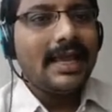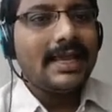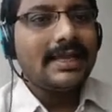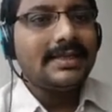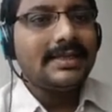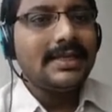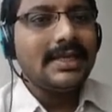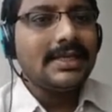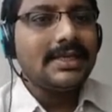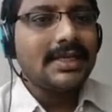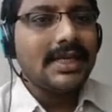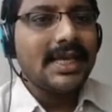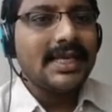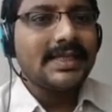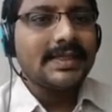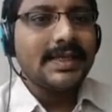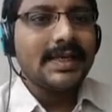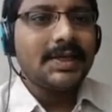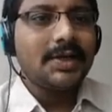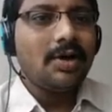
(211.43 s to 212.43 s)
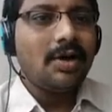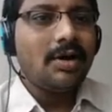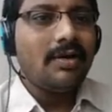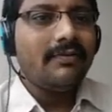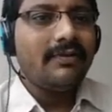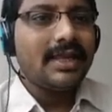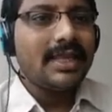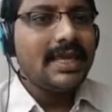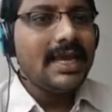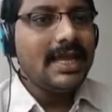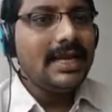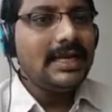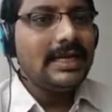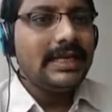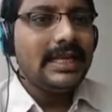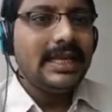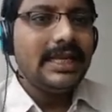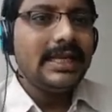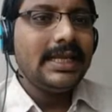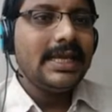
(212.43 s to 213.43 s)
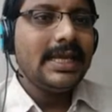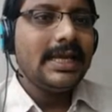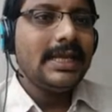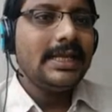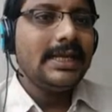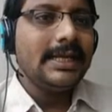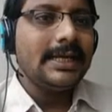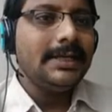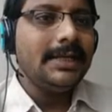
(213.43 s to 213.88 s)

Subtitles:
exist a set of n linearly